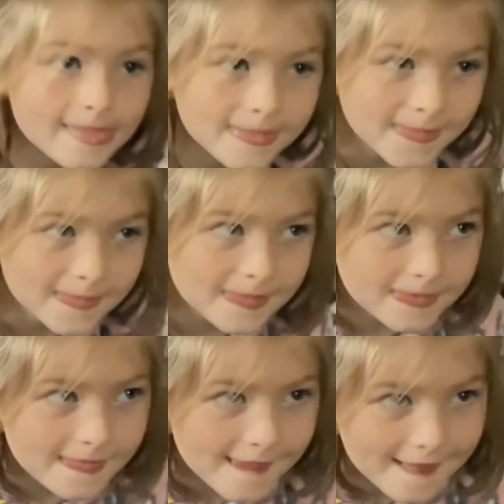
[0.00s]

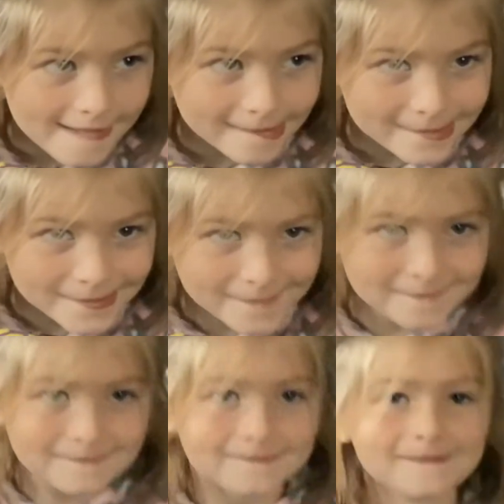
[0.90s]

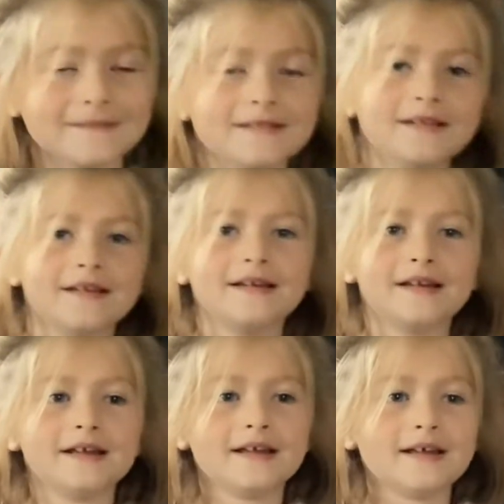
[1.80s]

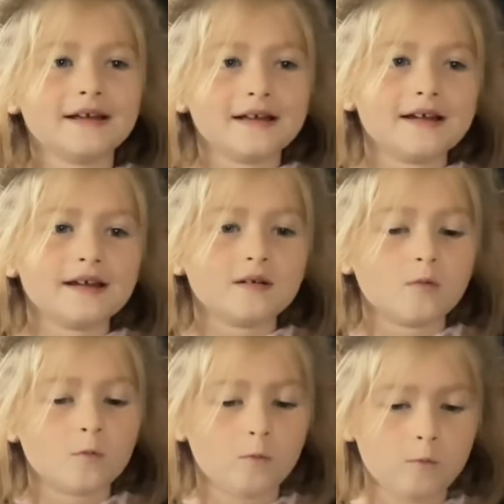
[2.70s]

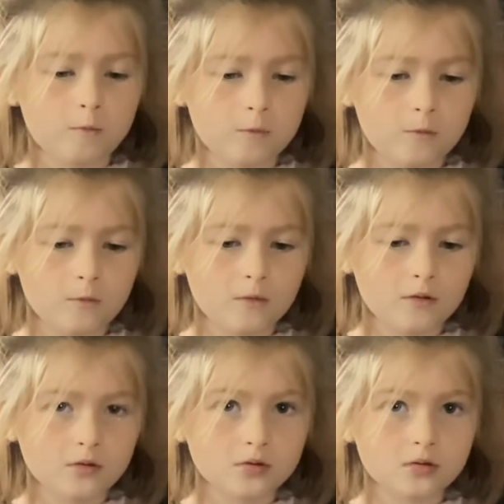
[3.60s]

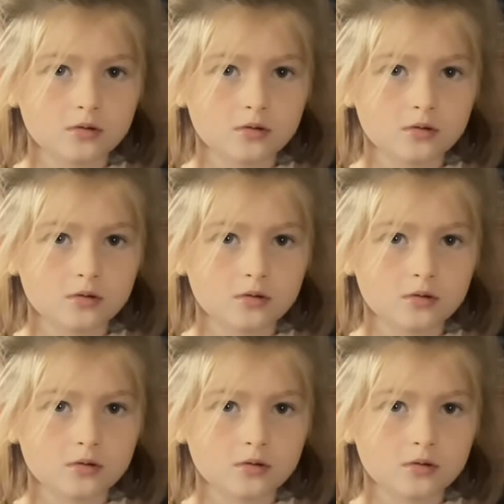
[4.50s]
Nothing is said.